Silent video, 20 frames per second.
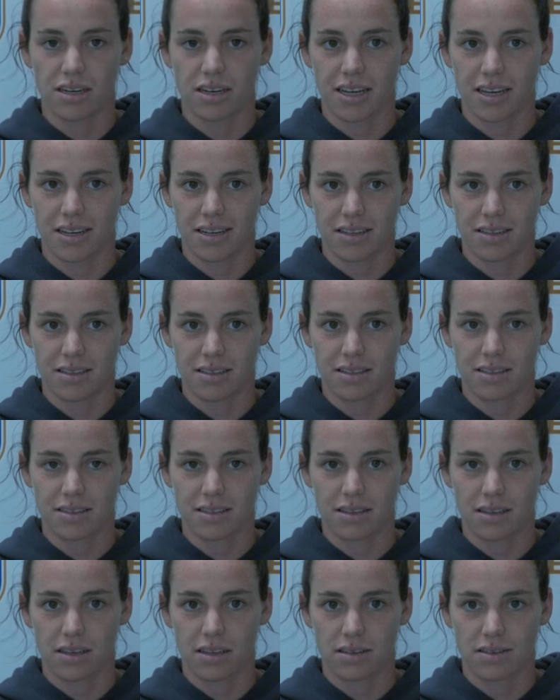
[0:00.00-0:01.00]
It is
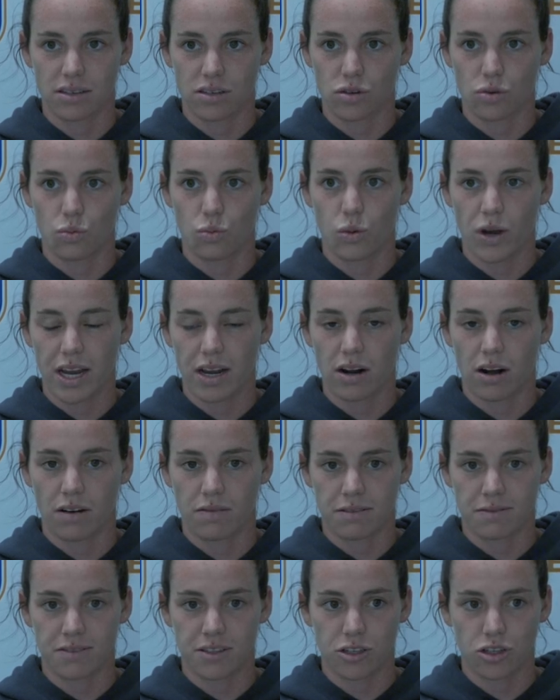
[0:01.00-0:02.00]
such a weight
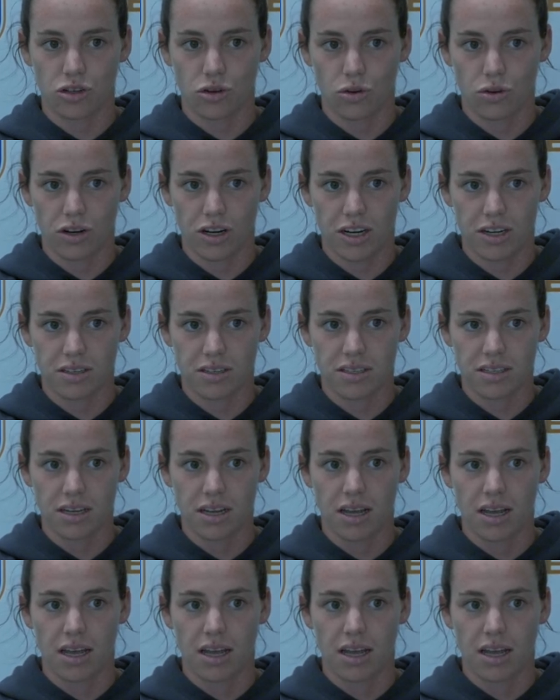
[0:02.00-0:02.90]
off of your shoulders,